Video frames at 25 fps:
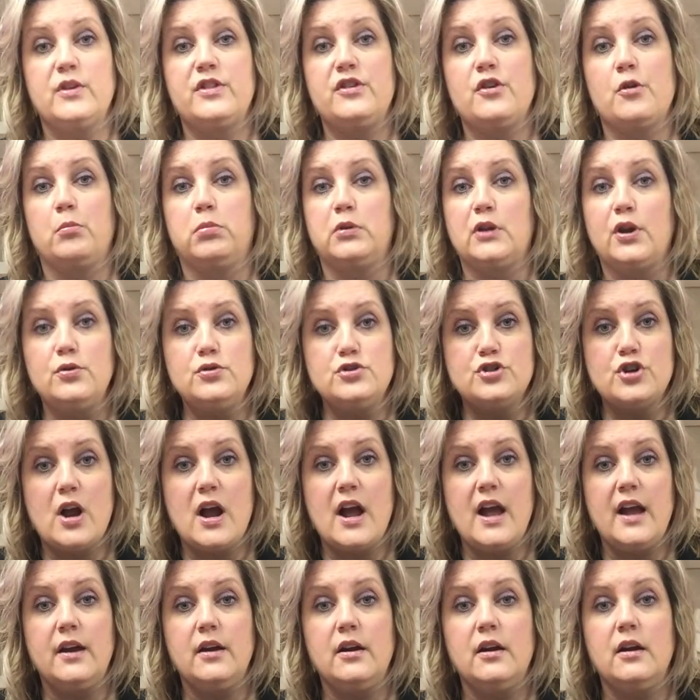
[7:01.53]
with your blow
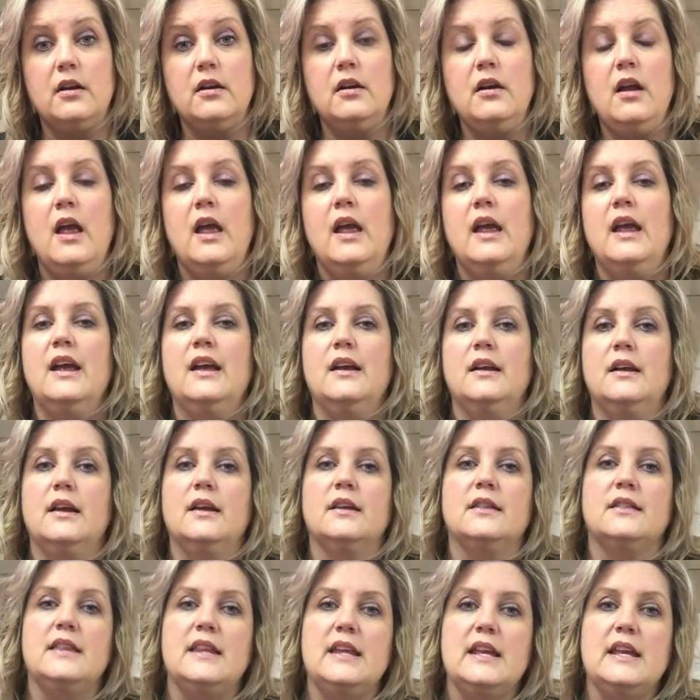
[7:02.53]
dryer.
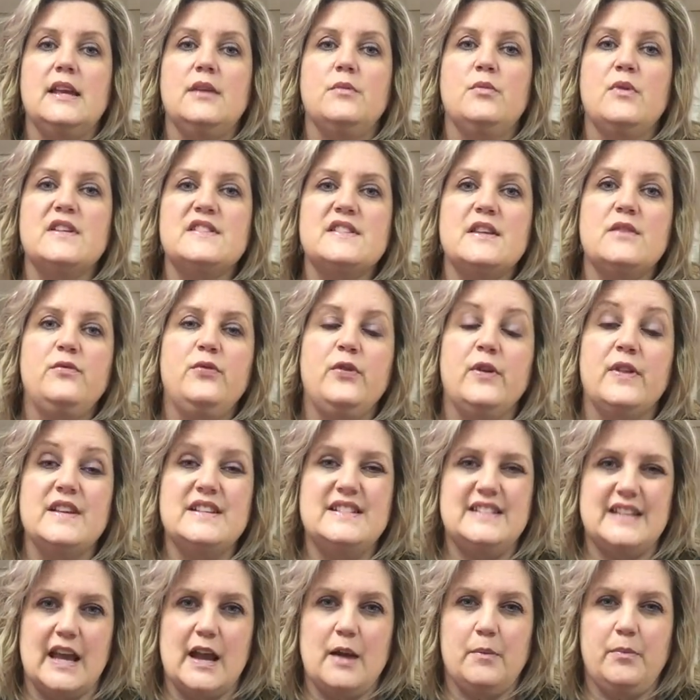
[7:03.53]
The reason for the
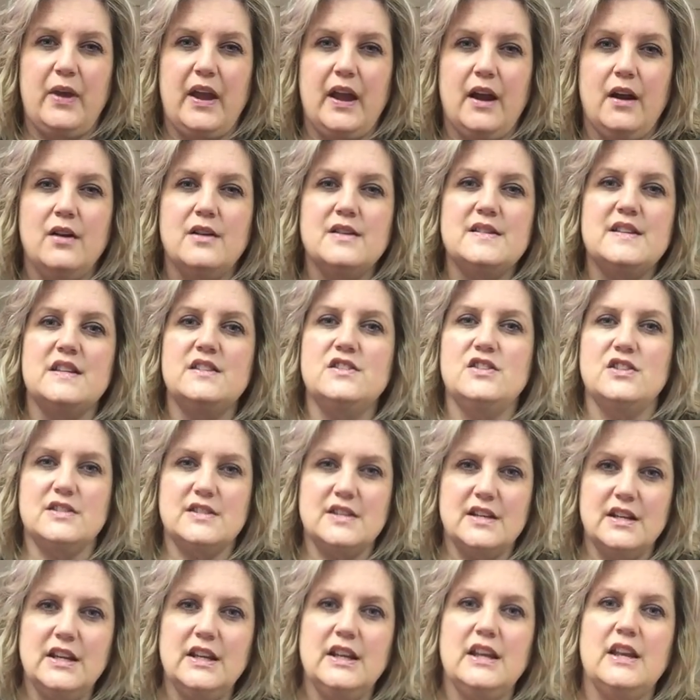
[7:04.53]
damp hair is it's just
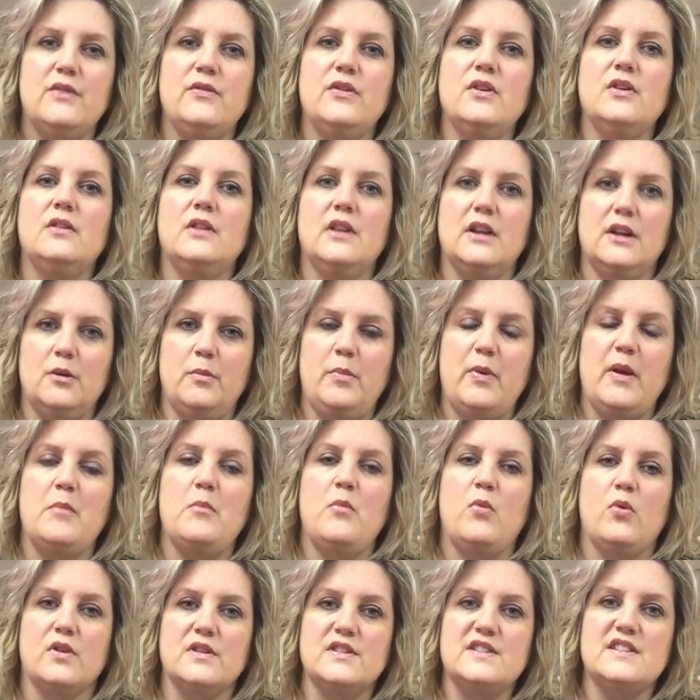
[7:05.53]
going to give you a little bit
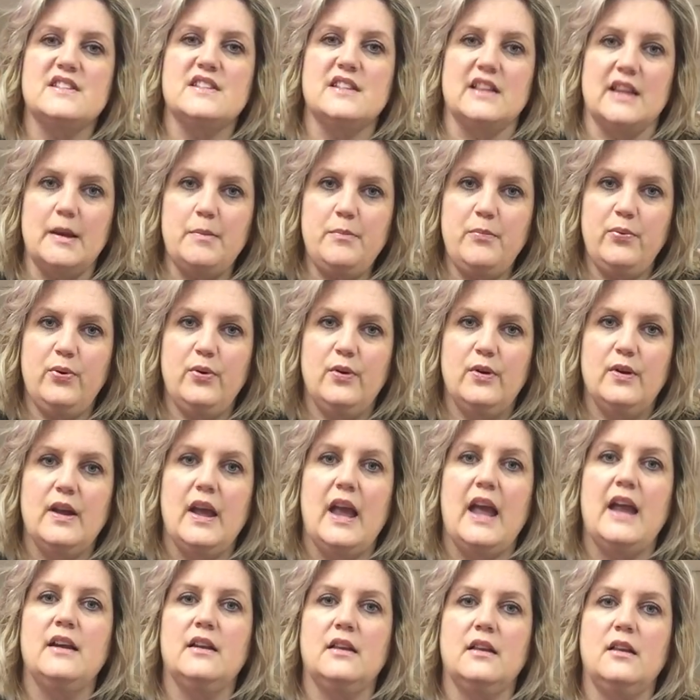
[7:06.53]
more slip
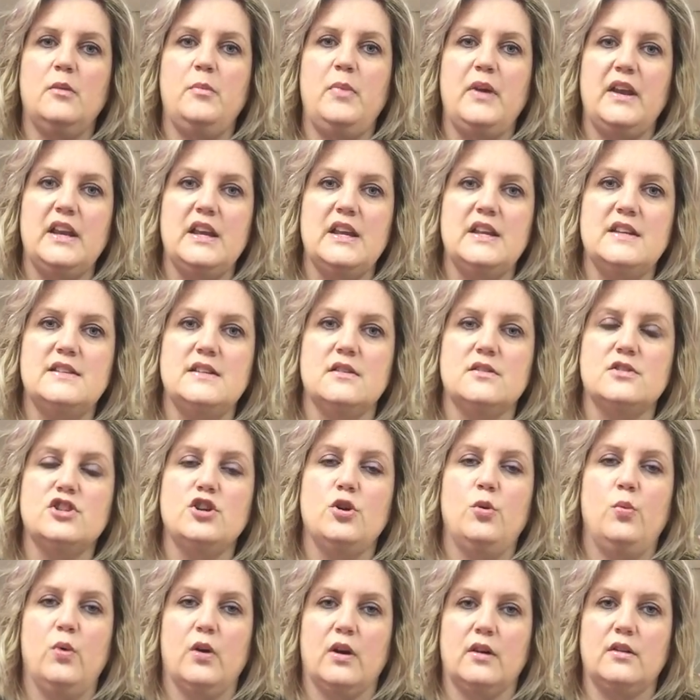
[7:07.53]
and a little bit easier
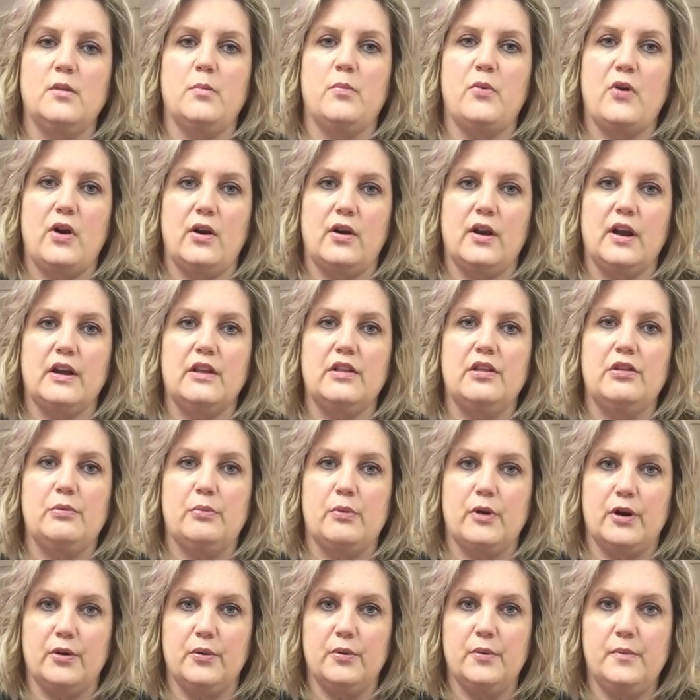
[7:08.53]
to work the product
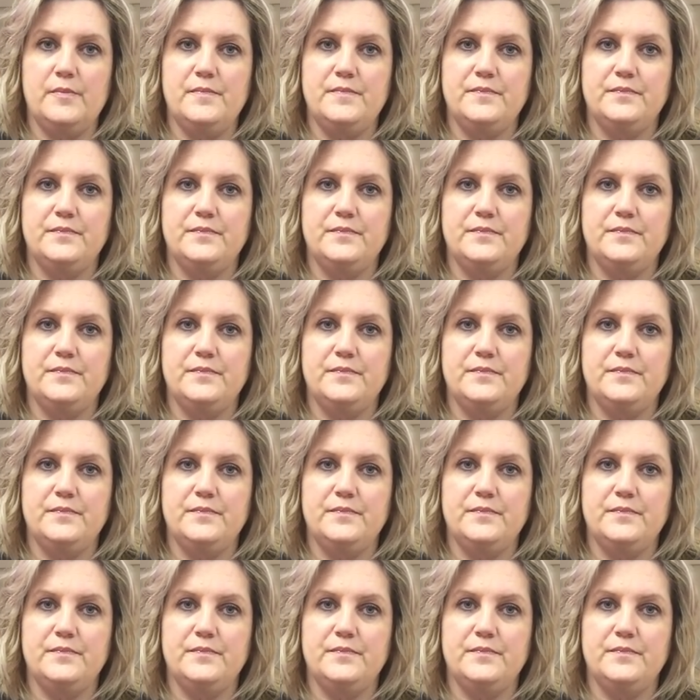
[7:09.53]
through.